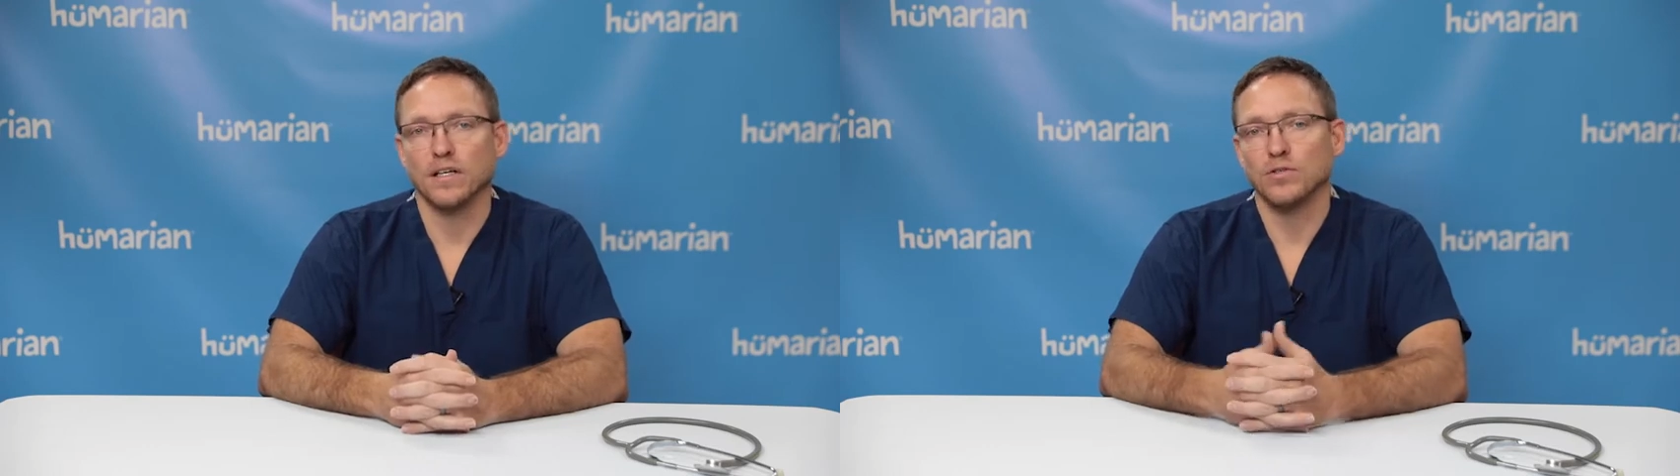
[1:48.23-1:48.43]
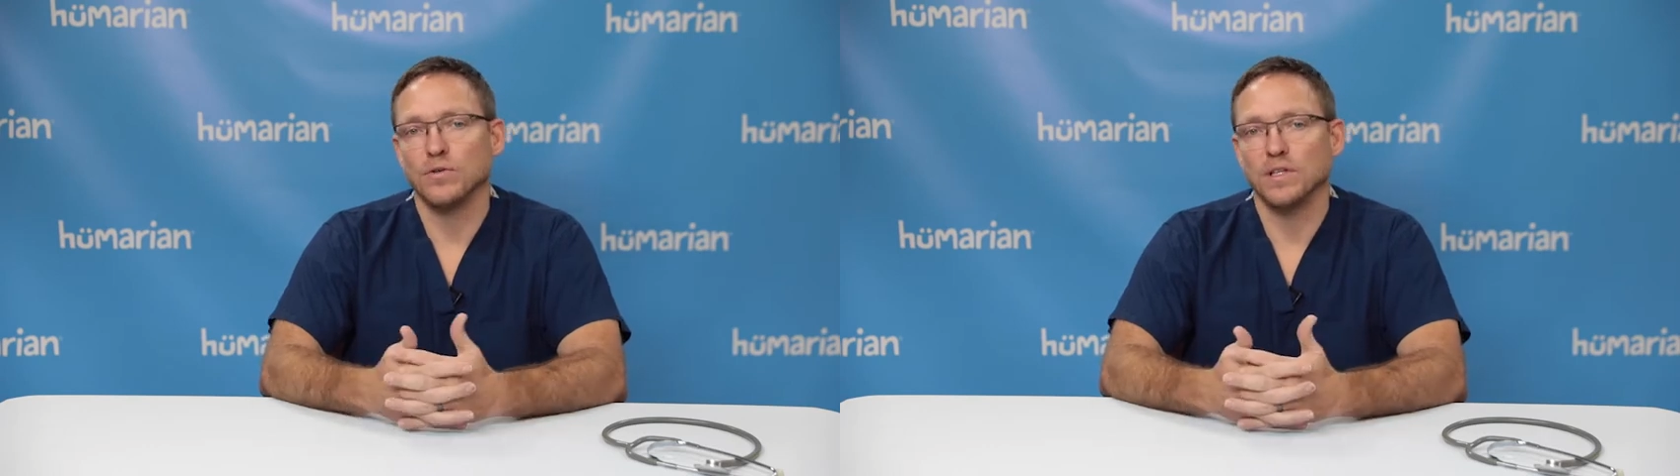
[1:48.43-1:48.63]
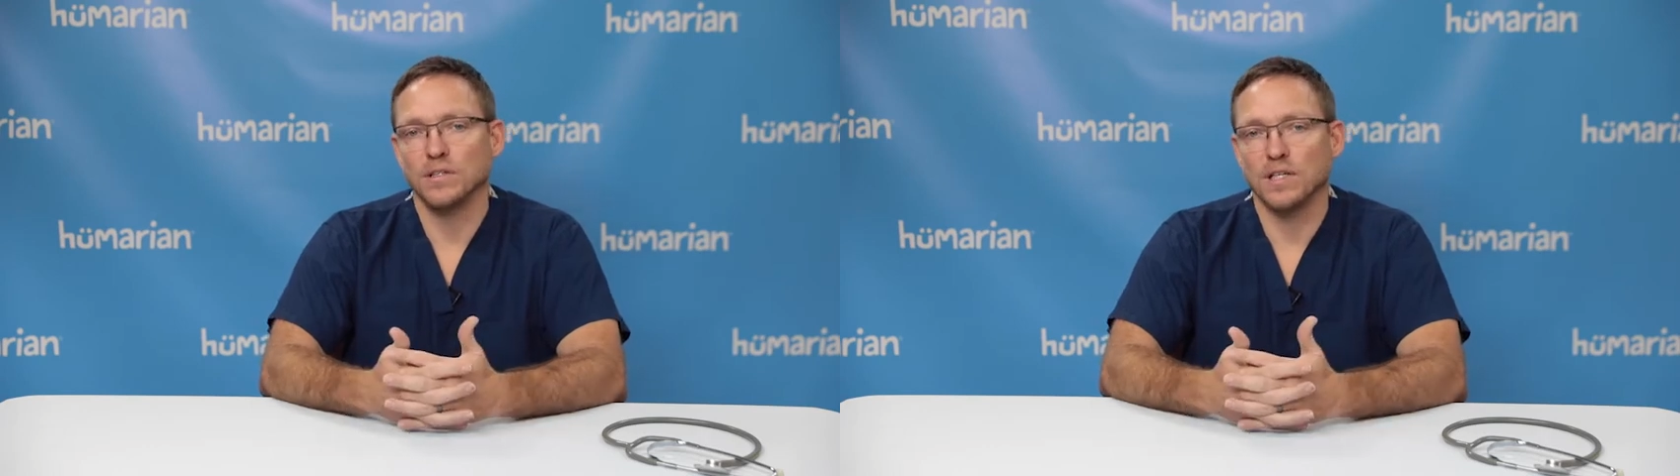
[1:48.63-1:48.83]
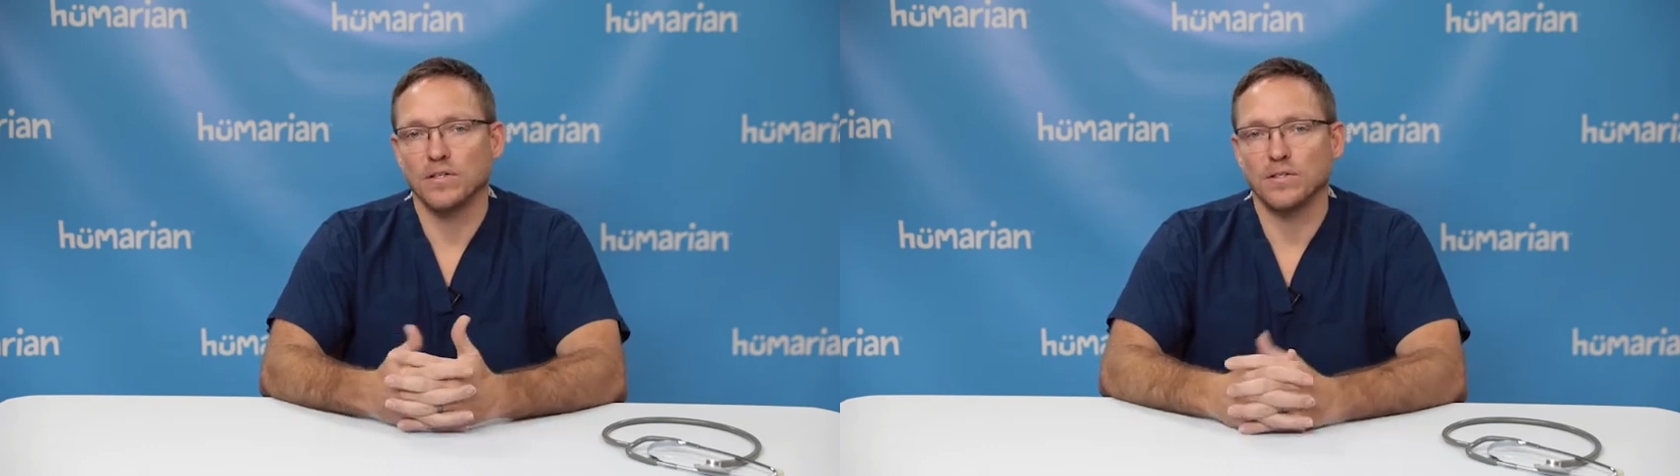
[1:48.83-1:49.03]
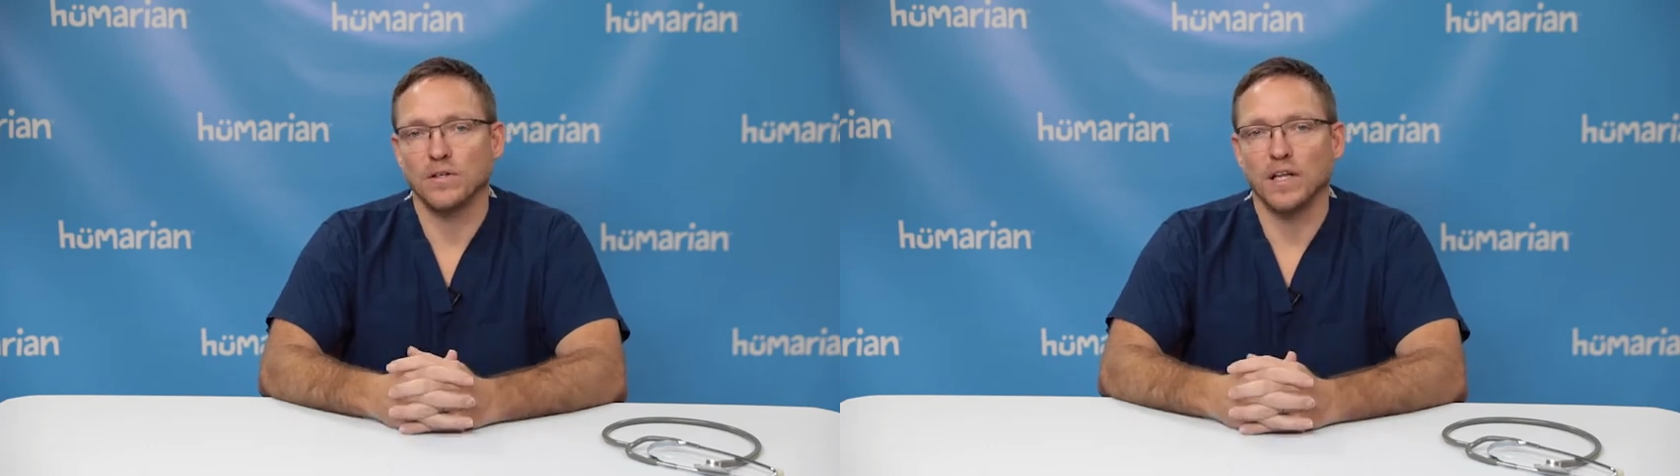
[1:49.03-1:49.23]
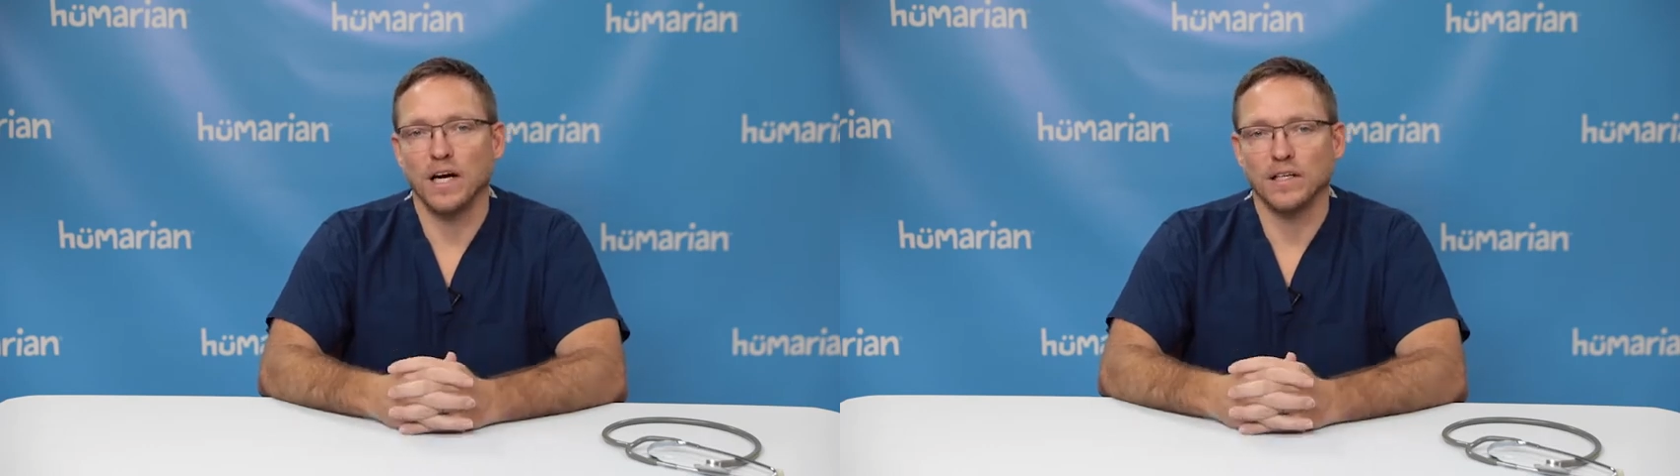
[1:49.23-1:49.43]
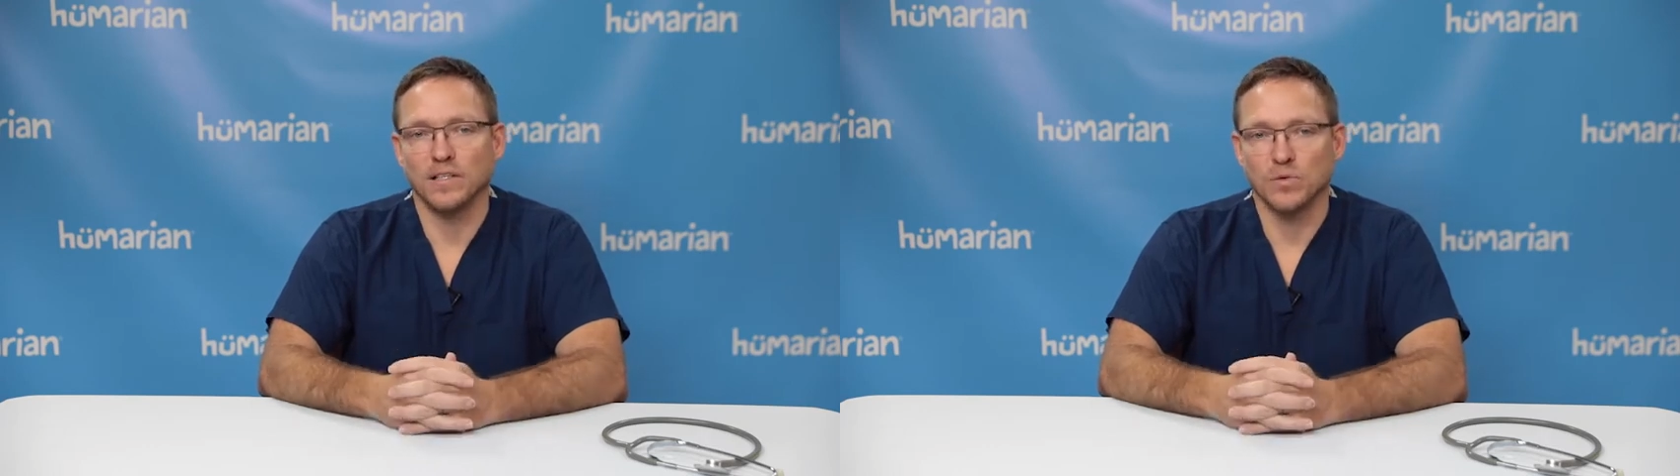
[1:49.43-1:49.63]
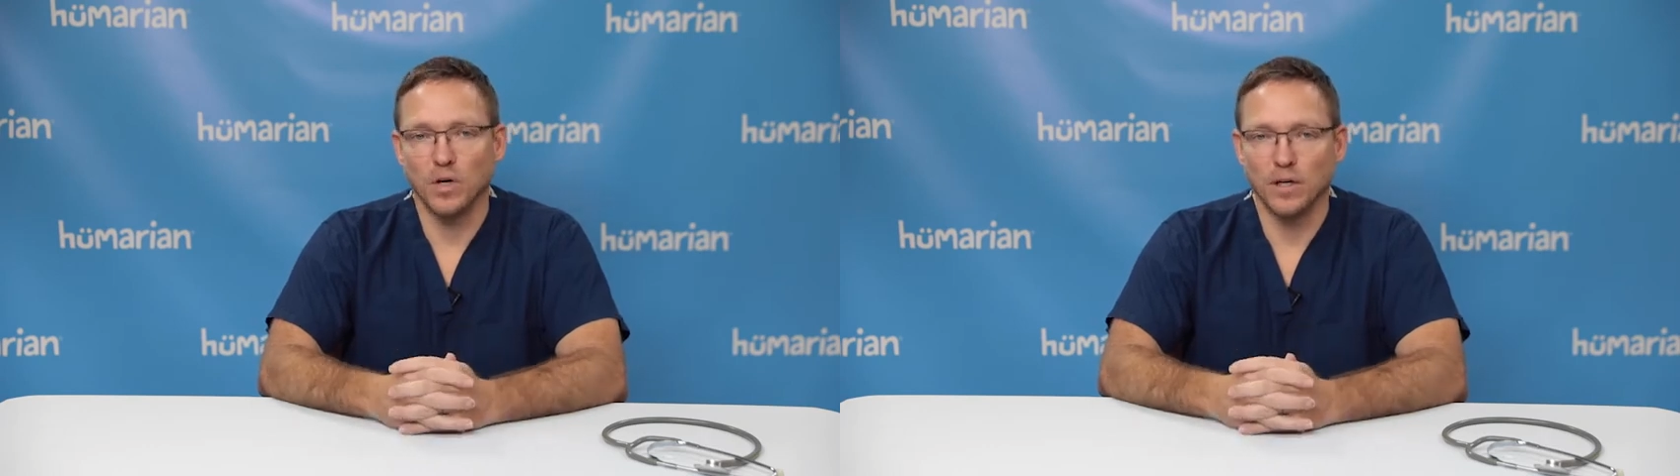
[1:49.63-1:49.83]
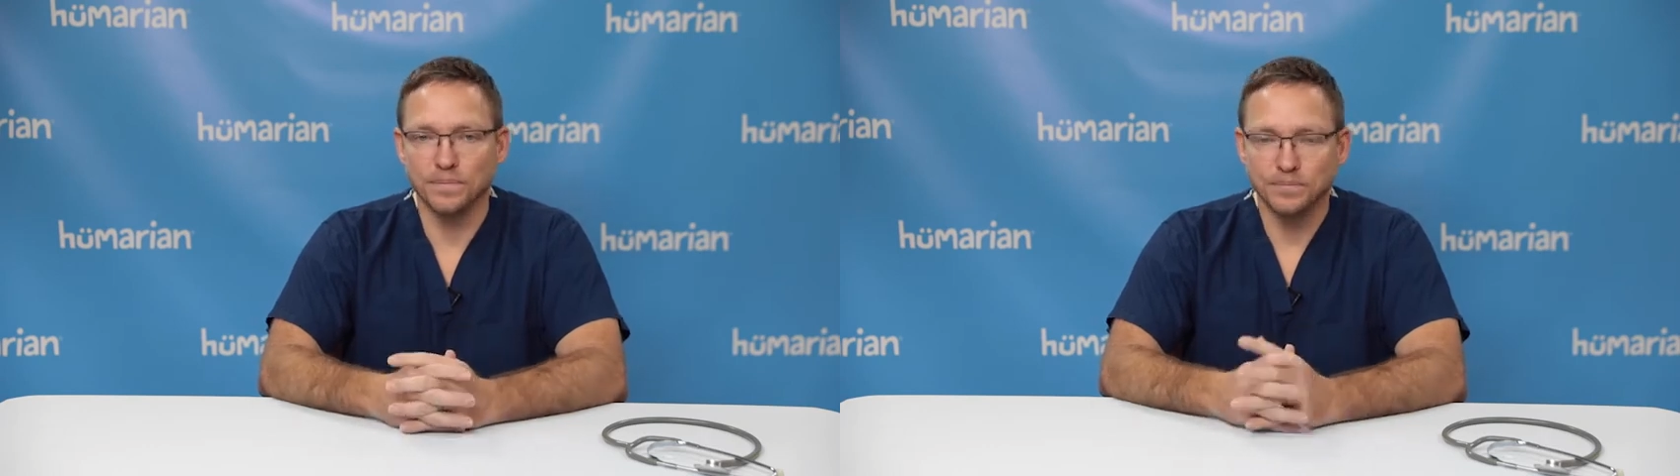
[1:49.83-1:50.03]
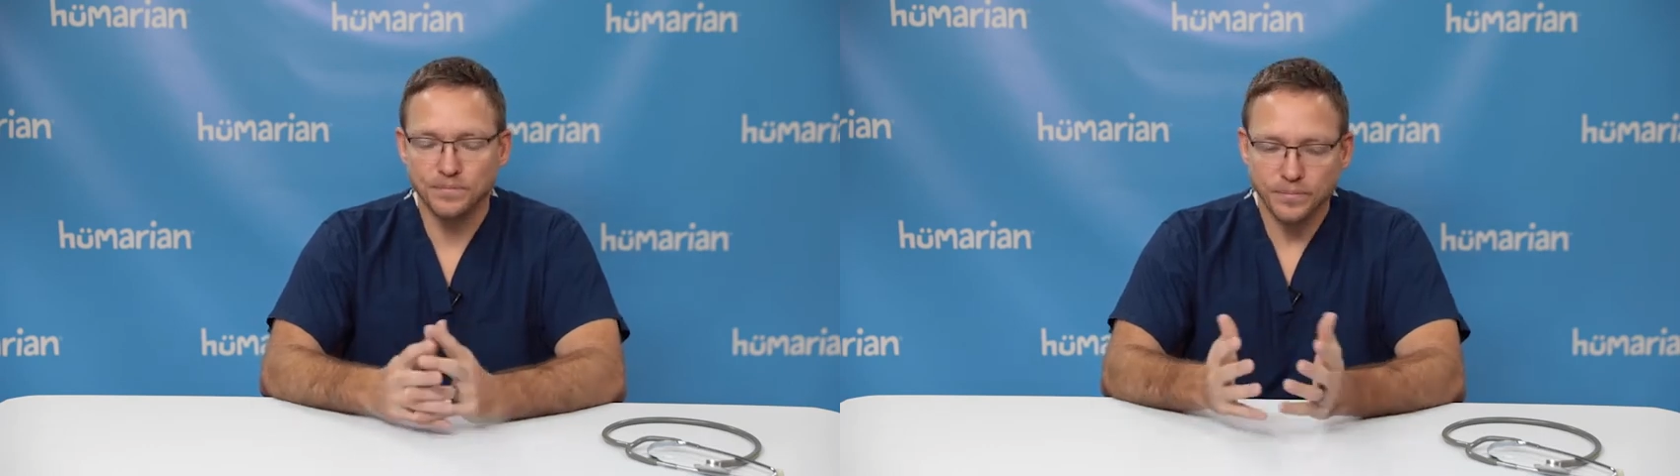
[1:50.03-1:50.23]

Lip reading: to the intestinal lining as well.